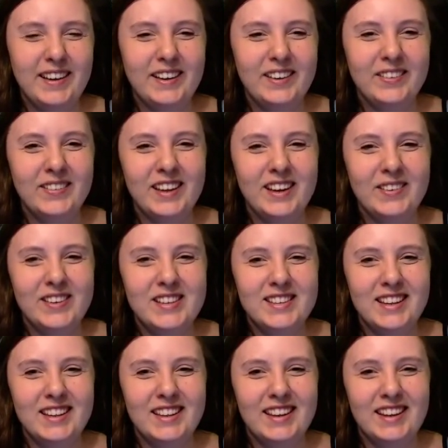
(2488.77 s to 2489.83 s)
Oh, now he
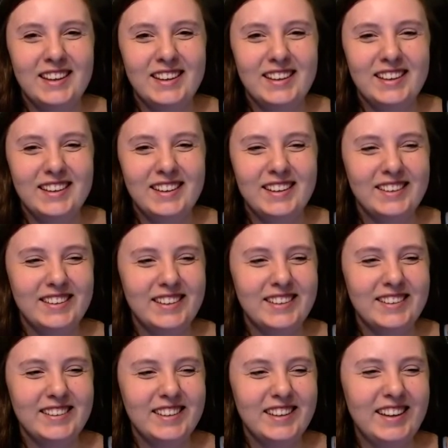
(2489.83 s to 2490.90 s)
said daddy. Good.
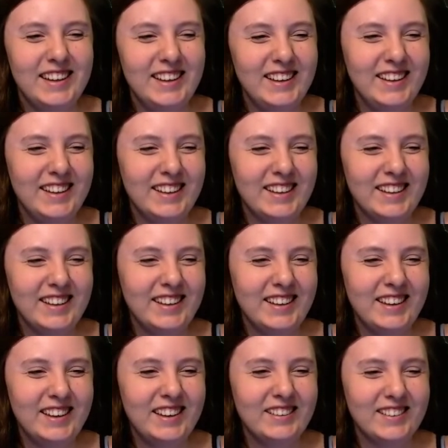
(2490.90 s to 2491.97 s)

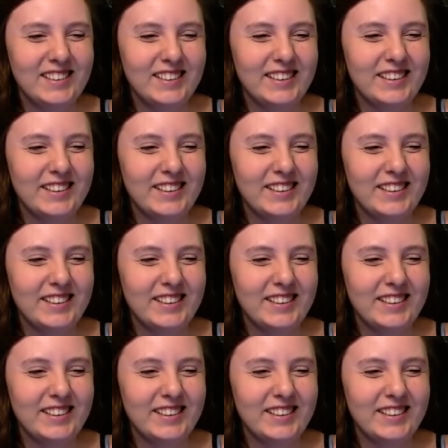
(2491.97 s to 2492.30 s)
Cute.